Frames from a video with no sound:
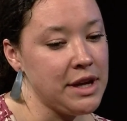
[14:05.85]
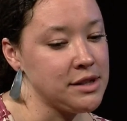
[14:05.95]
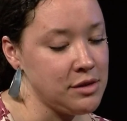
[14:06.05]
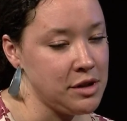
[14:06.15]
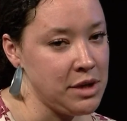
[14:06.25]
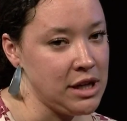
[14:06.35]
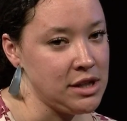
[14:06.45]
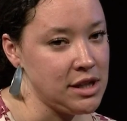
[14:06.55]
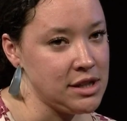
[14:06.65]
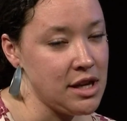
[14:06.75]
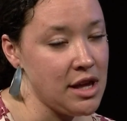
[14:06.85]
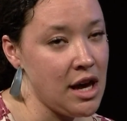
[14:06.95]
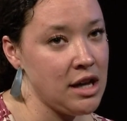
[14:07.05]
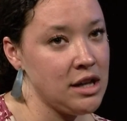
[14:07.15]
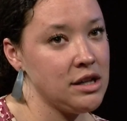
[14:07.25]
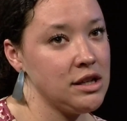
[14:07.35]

that's with the band. Did I say that?